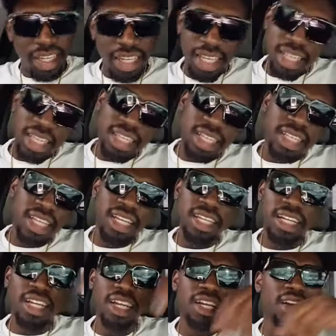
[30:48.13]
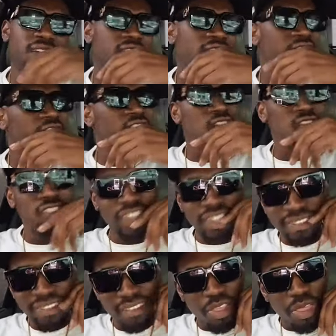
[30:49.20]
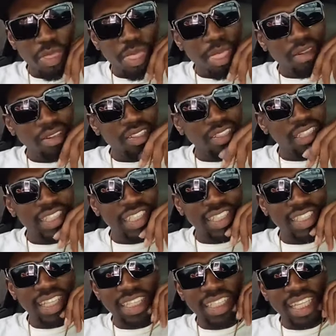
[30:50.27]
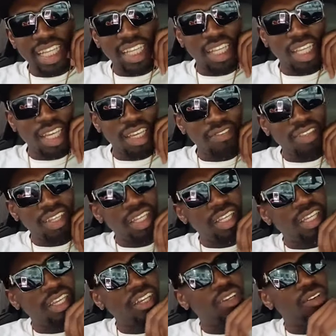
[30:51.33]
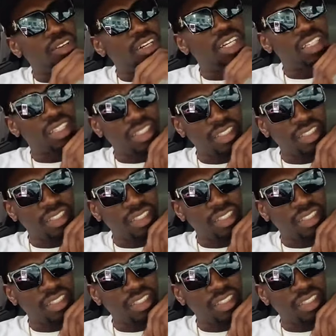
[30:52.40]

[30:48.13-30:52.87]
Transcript: you're late like the clock at Crossroad. You just a Johnny Live Nana, you go on.